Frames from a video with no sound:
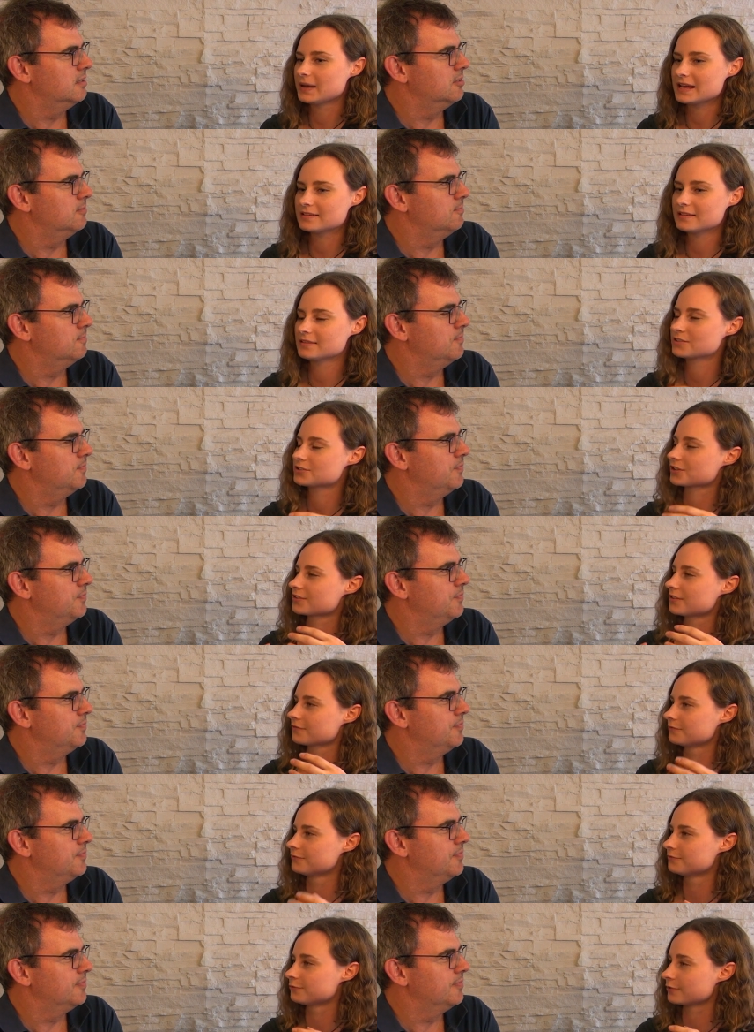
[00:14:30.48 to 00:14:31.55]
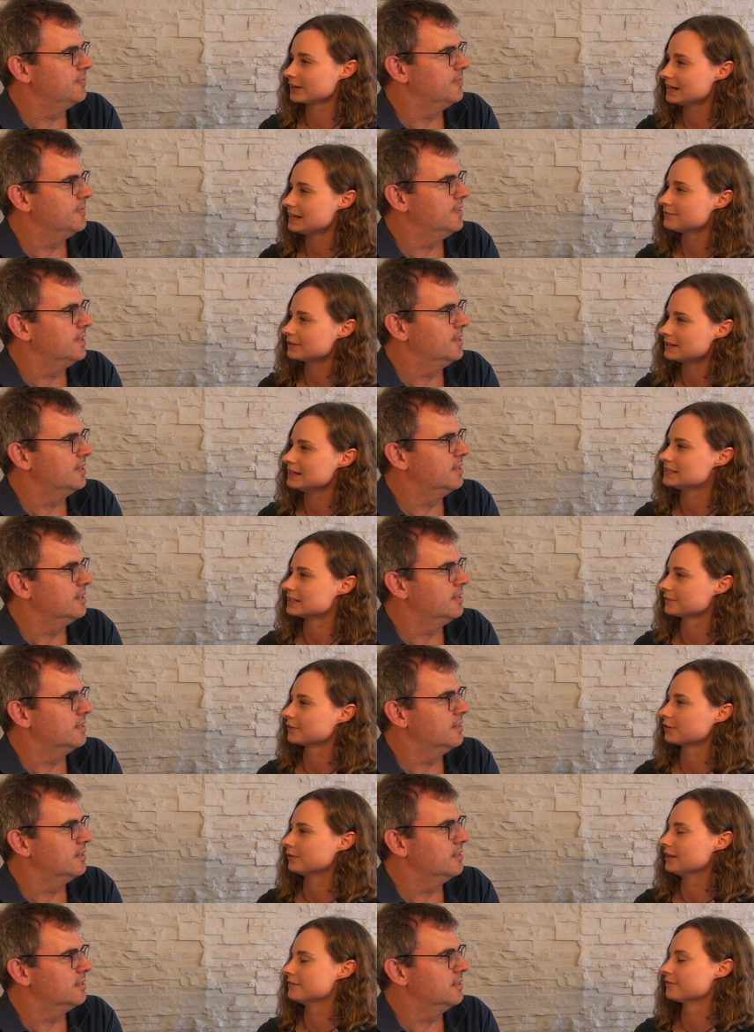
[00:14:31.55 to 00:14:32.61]
Speaker 1: places are just really, really
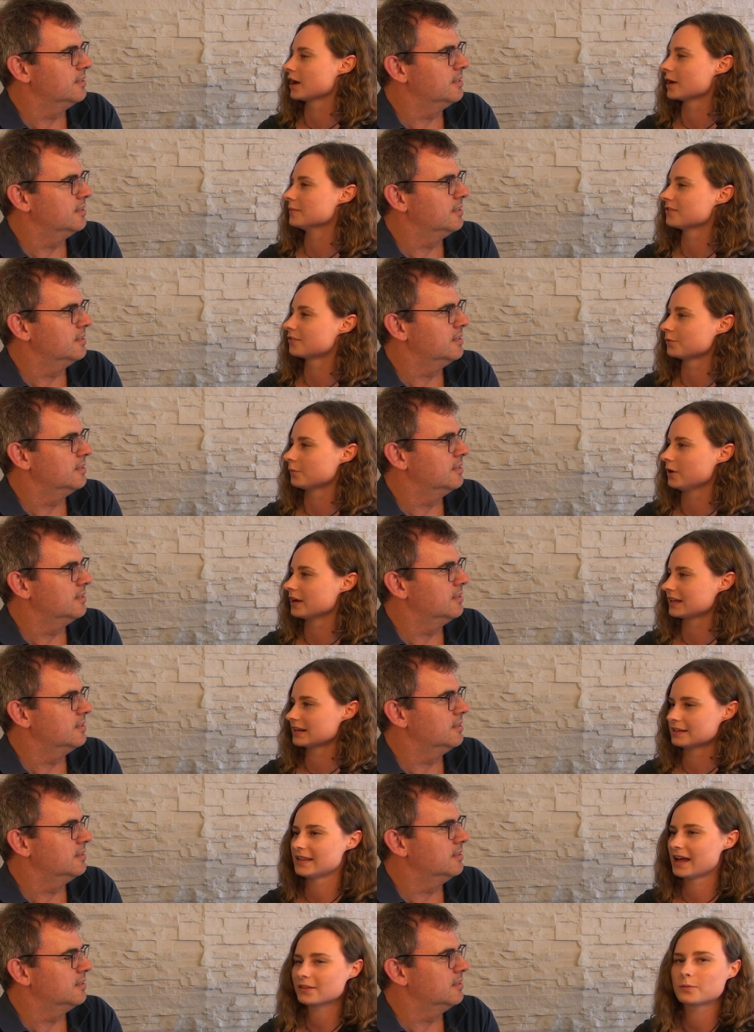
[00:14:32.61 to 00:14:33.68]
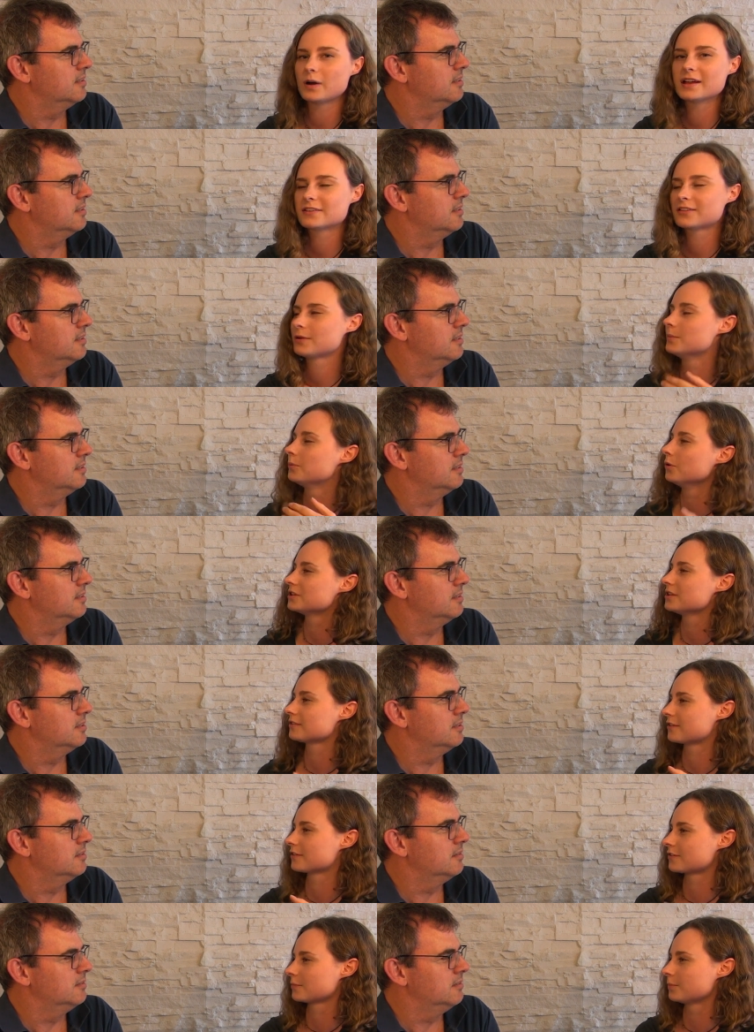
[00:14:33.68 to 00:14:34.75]
difficult environments to work in, and that's why it's so important
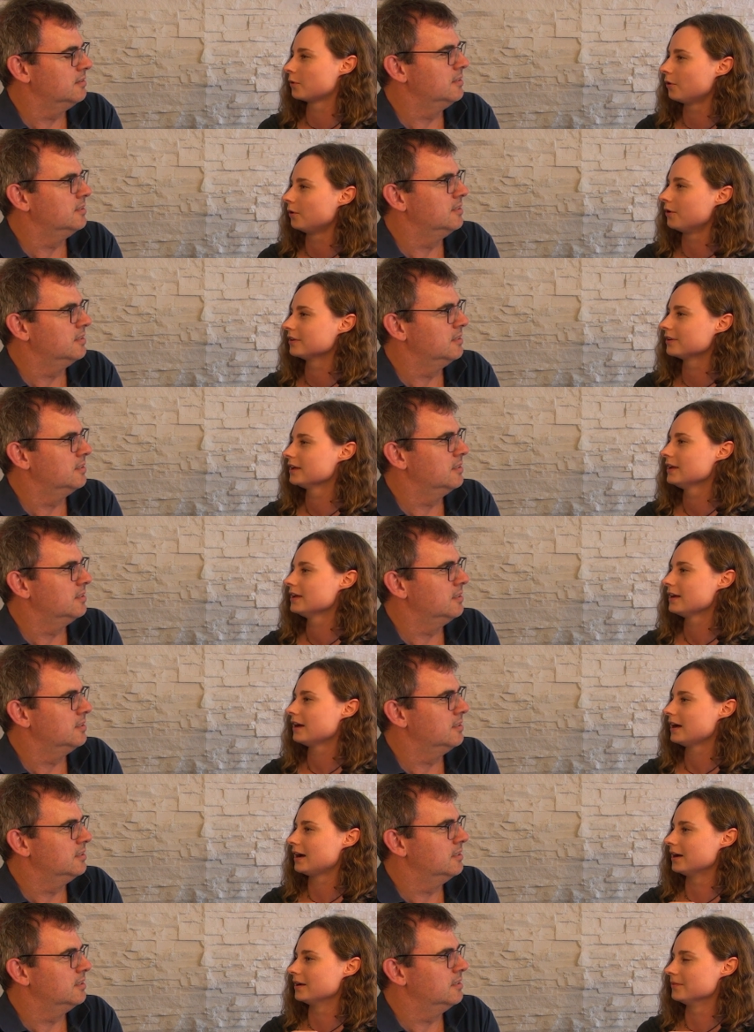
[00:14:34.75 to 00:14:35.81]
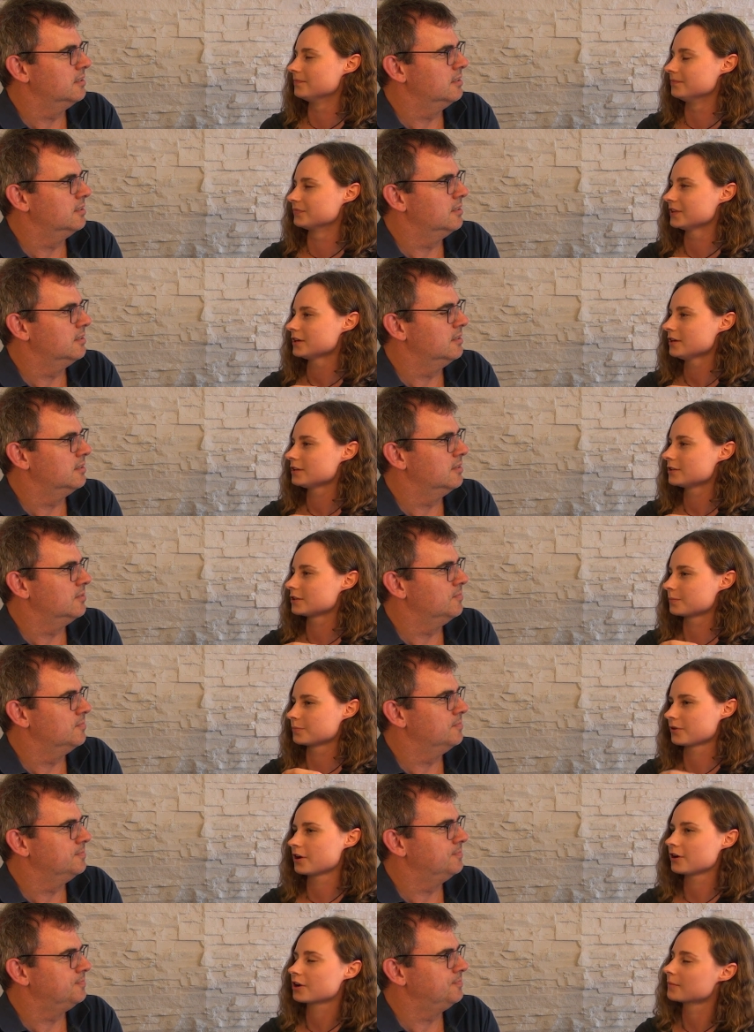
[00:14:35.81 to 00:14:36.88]
to support um, the
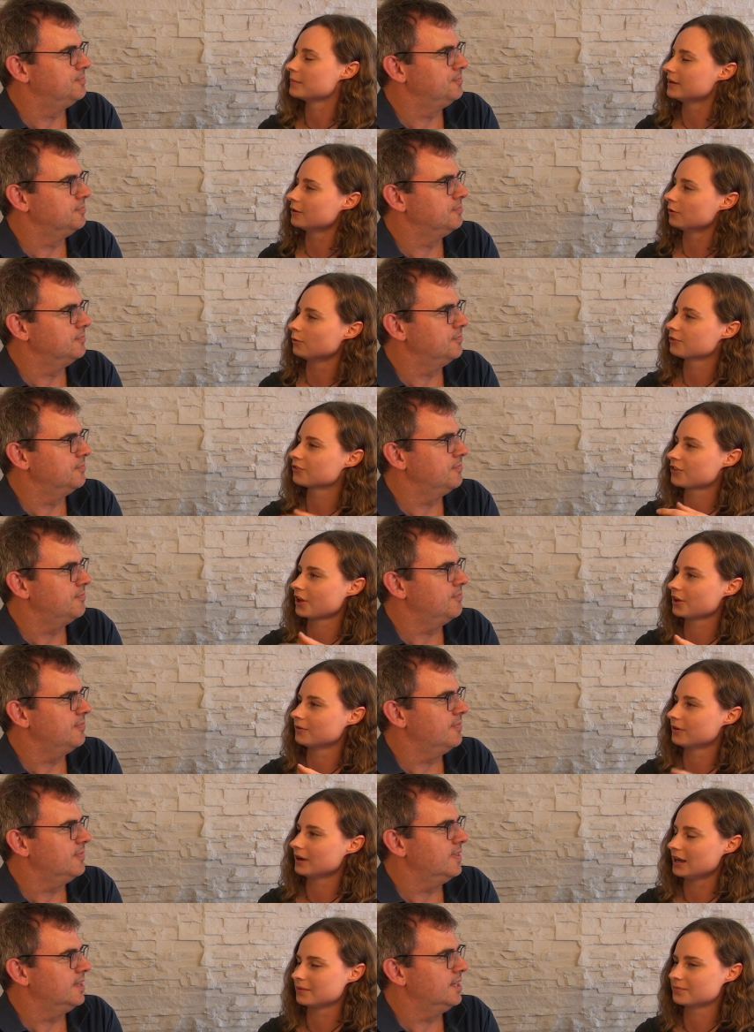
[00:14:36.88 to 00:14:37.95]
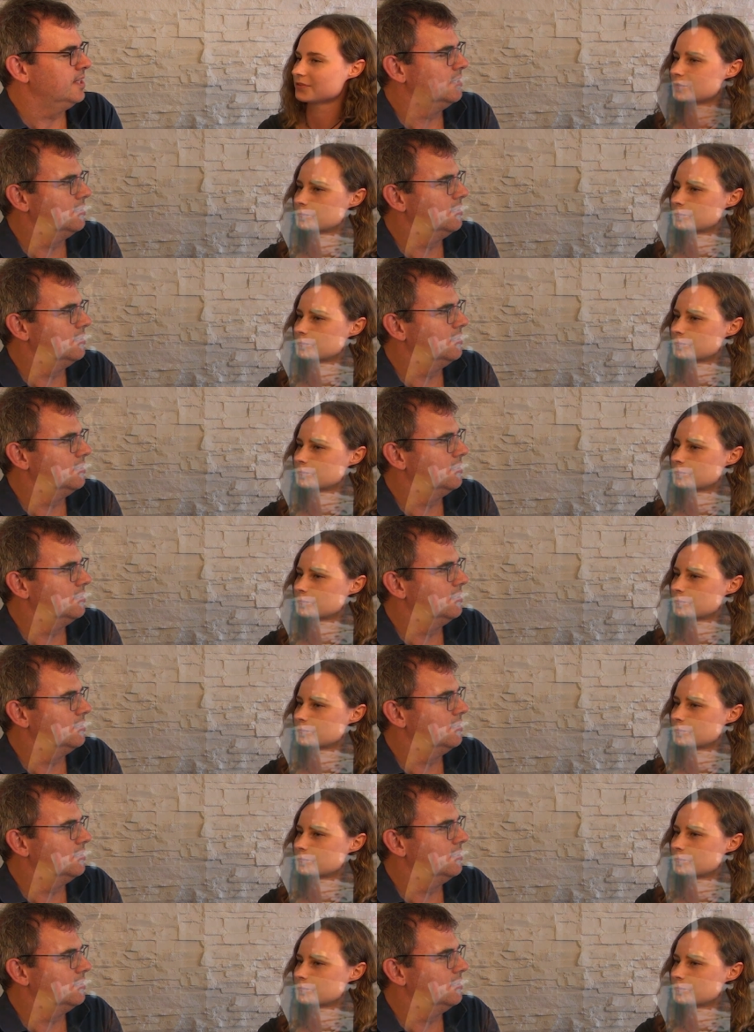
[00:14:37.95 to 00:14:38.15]
program and also um,